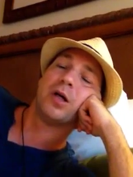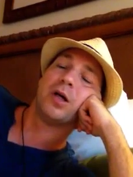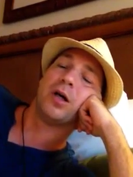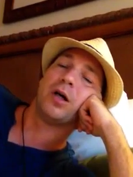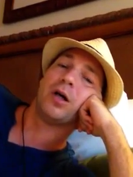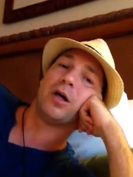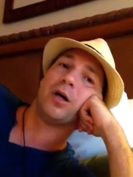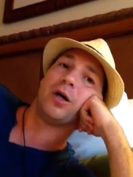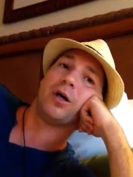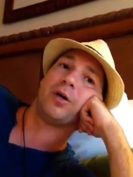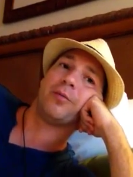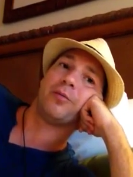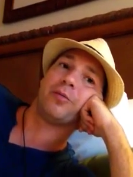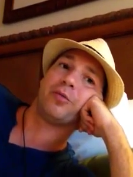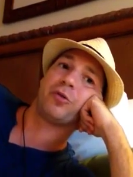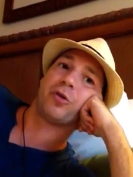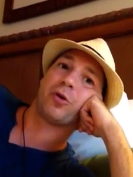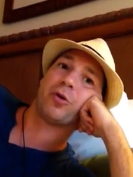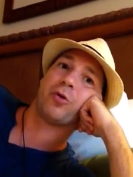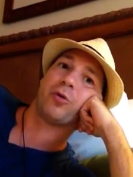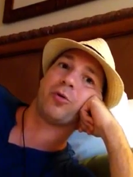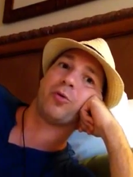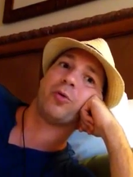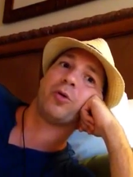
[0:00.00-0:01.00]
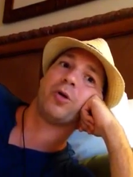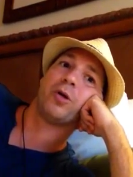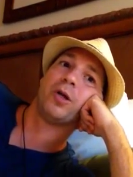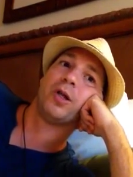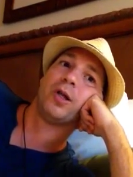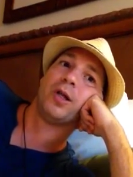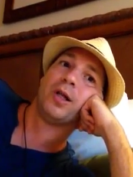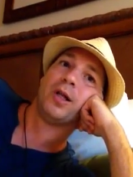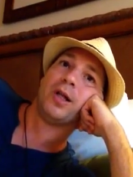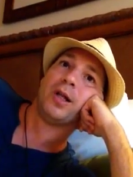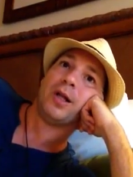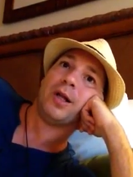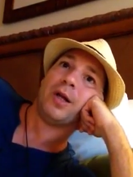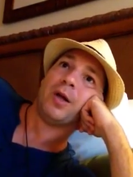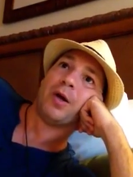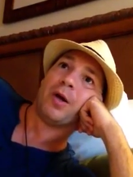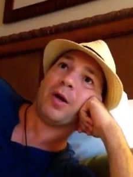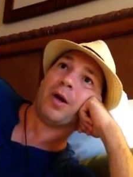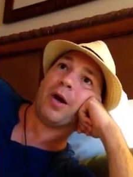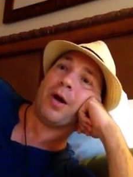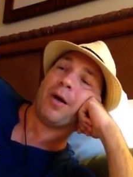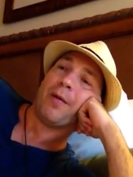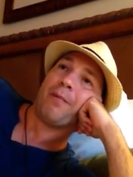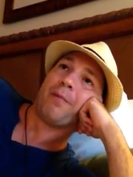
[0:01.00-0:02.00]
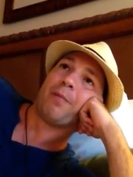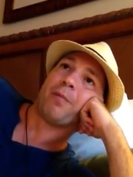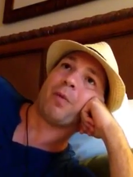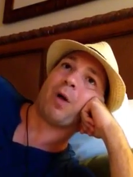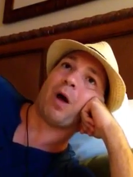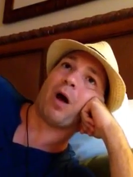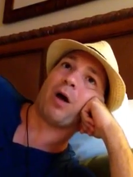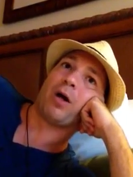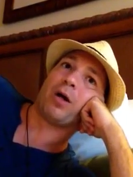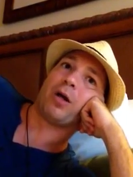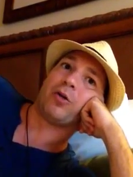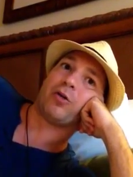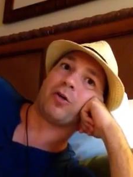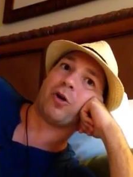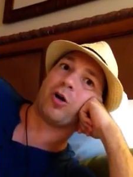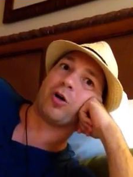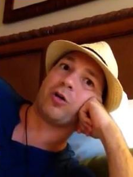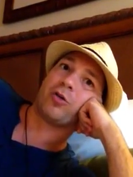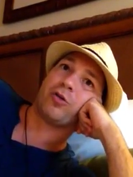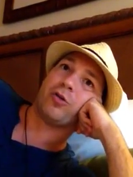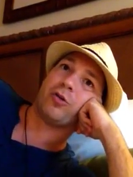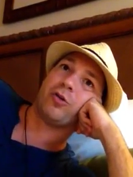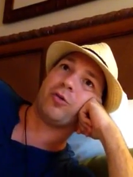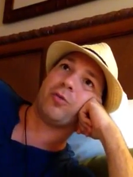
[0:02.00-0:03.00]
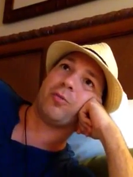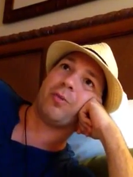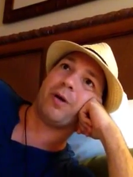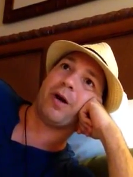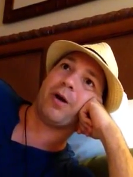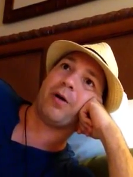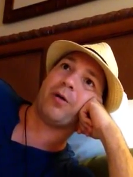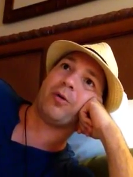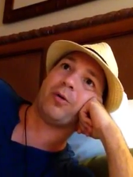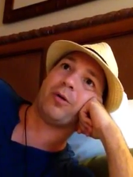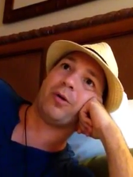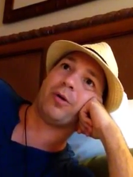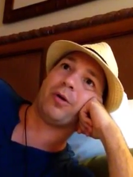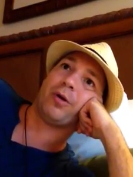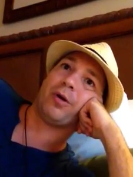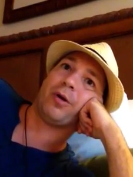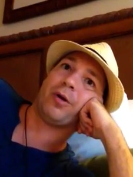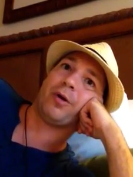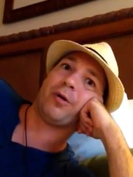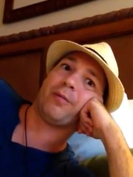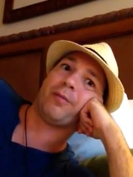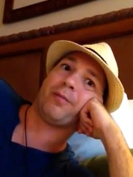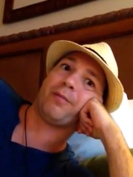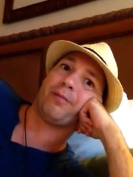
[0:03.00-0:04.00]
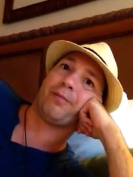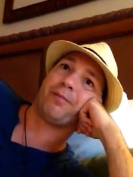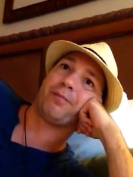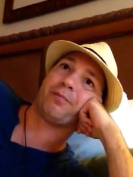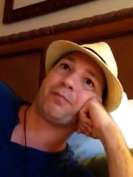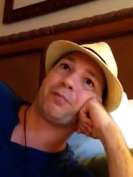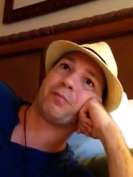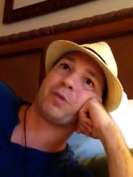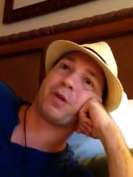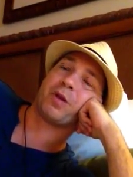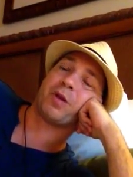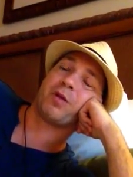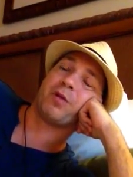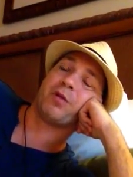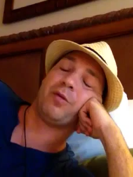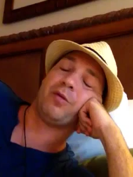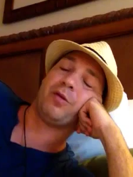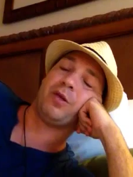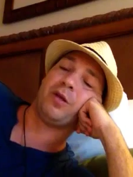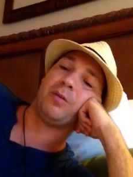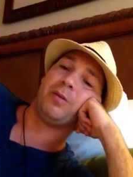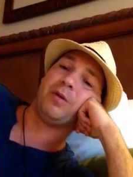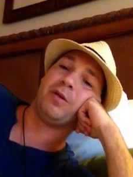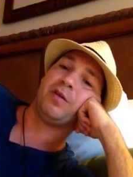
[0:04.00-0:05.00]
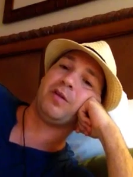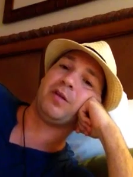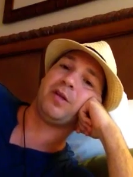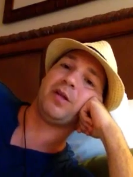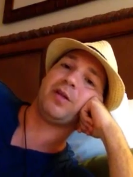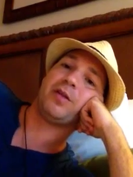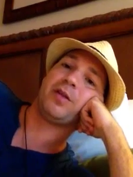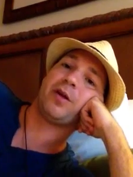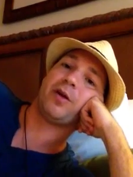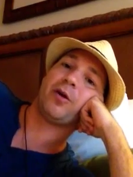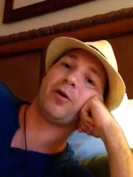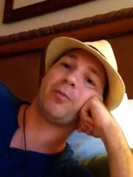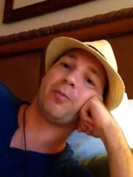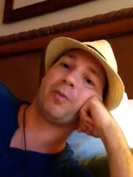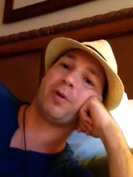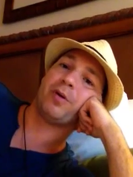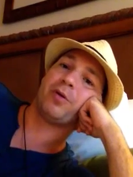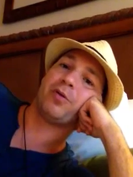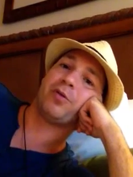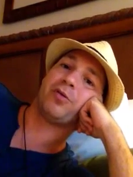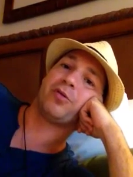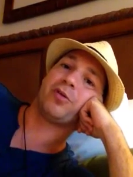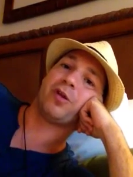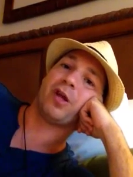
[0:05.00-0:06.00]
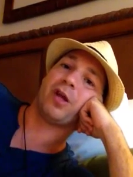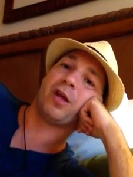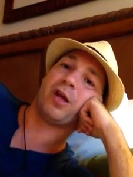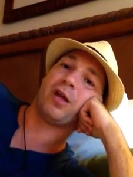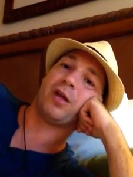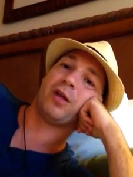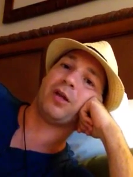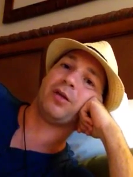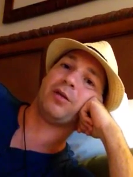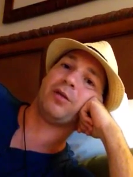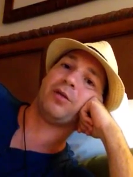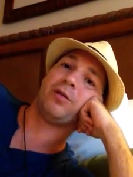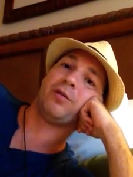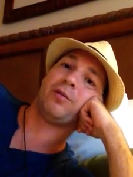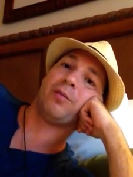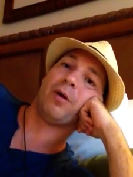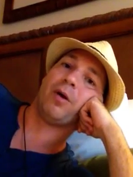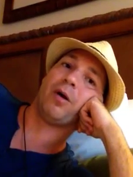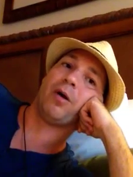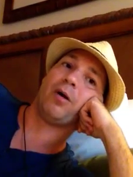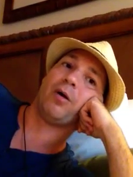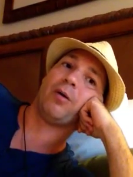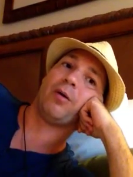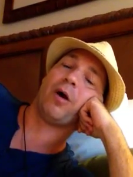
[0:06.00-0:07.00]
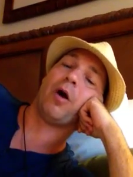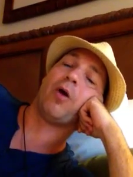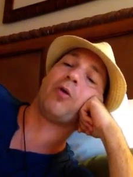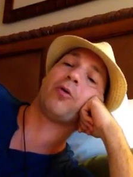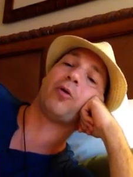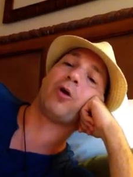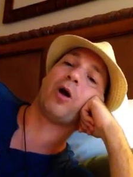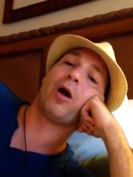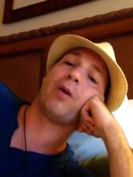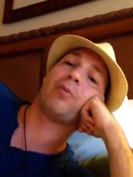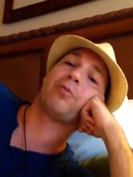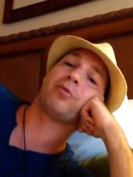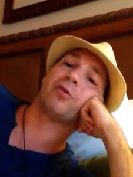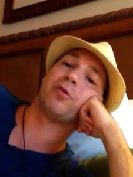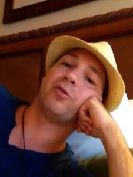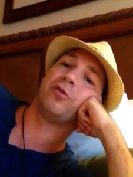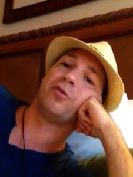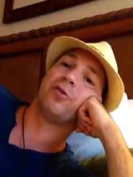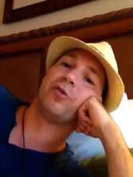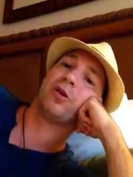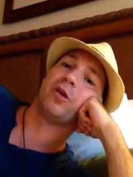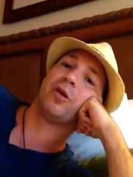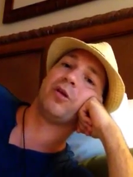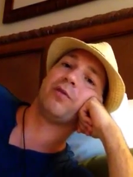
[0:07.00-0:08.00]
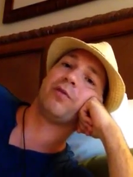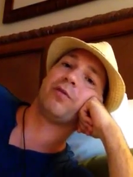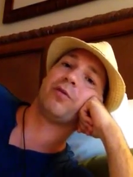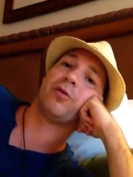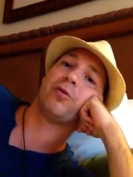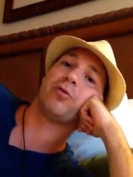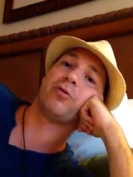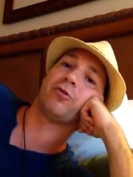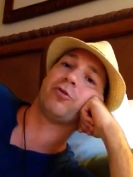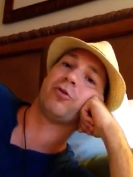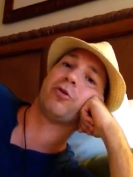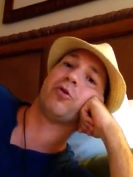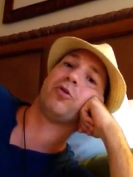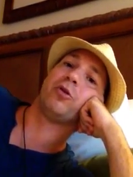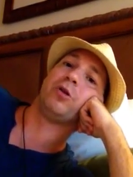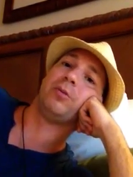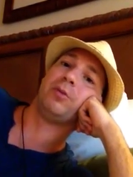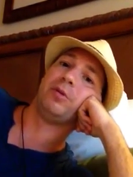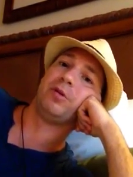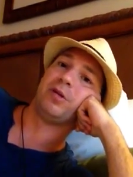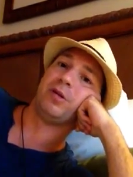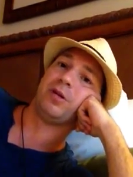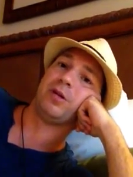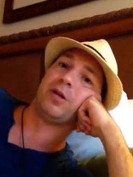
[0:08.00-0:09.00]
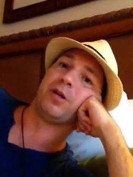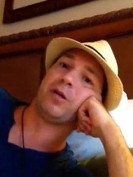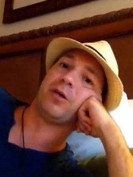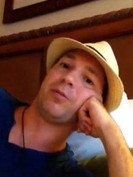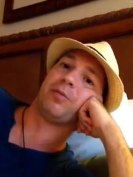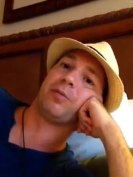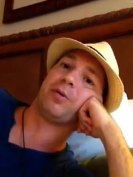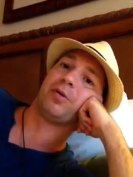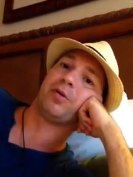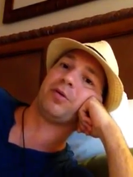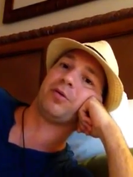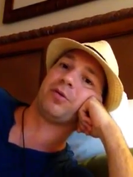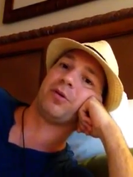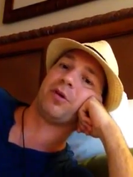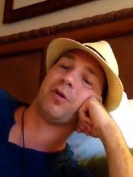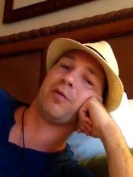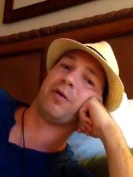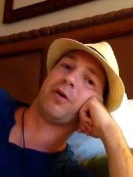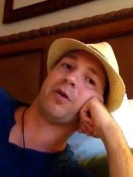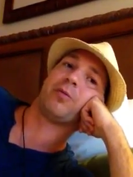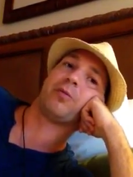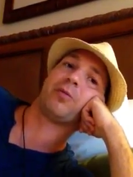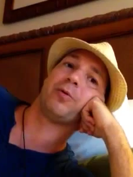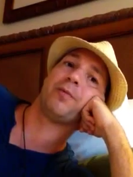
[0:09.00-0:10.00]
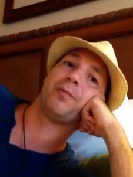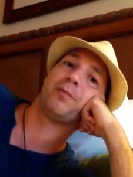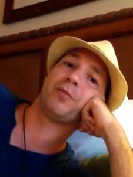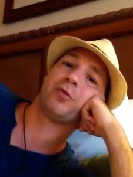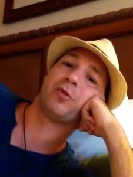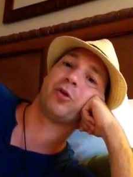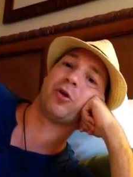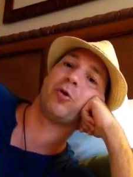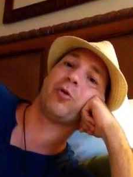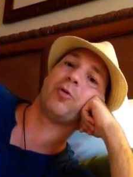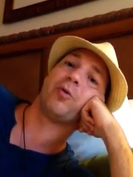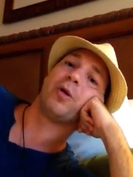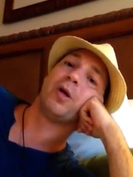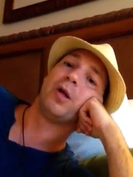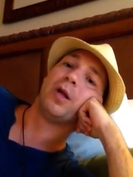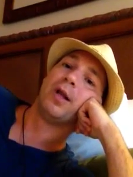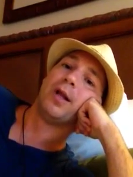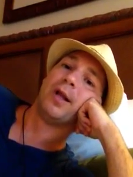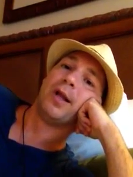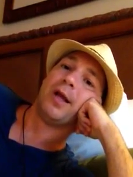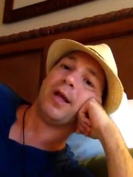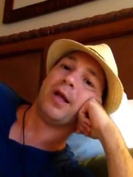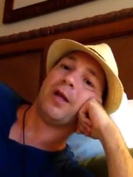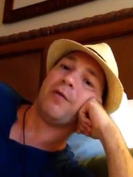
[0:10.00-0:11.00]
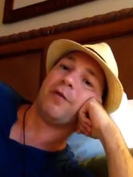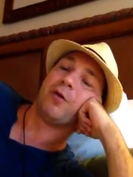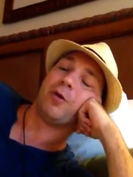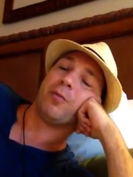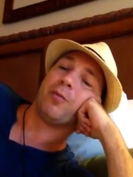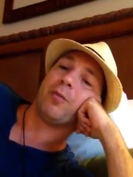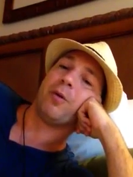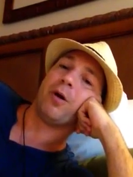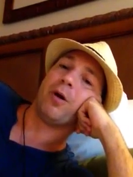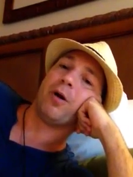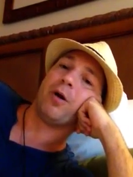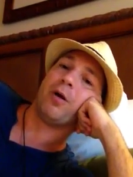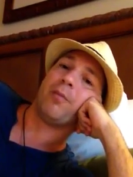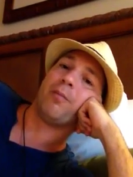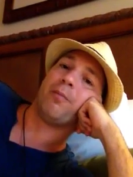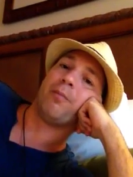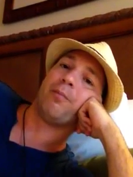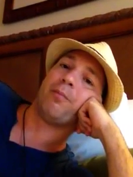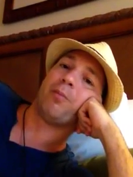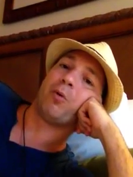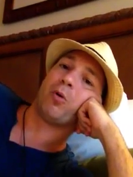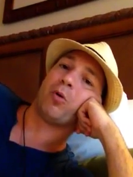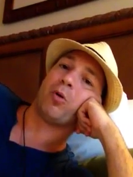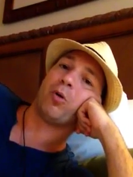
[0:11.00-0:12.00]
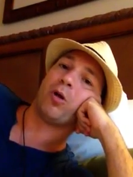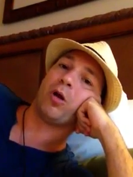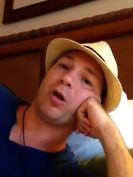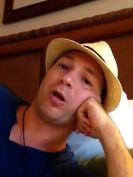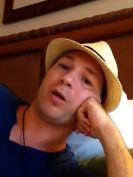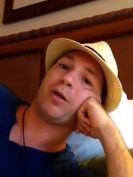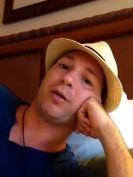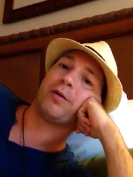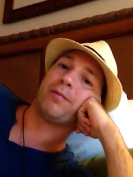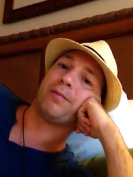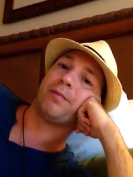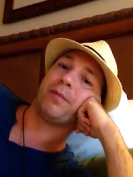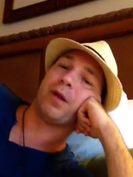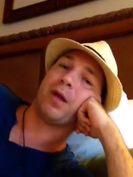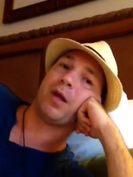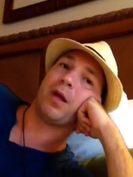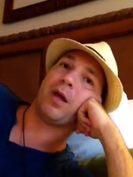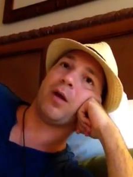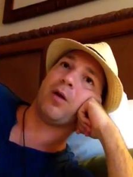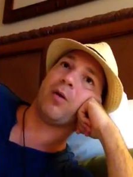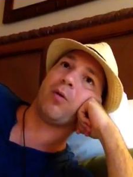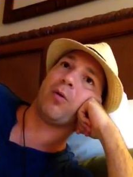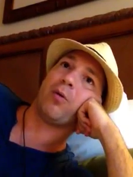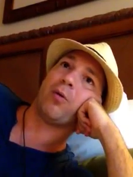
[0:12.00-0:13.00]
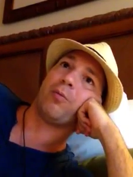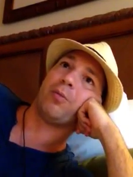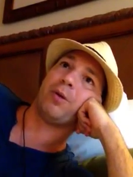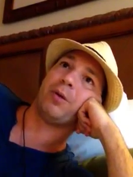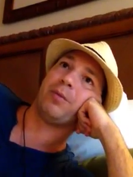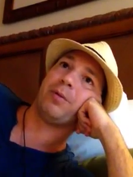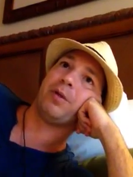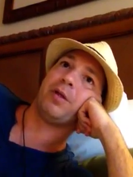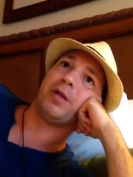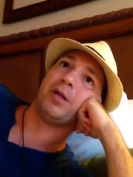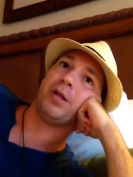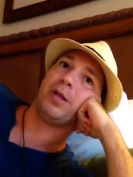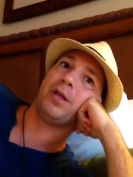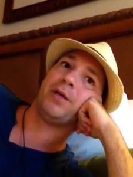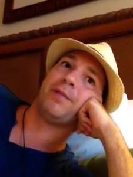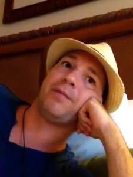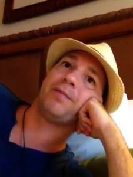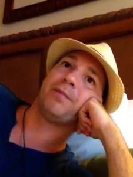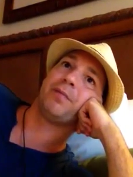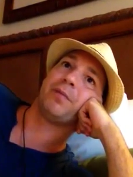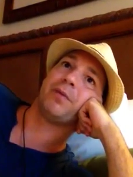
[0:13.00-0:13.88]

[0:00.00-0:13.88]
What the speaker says: So I'm going to talk to you about DBT therapists and other options if there's no DBT therapists available. So if you're borderline or BPD,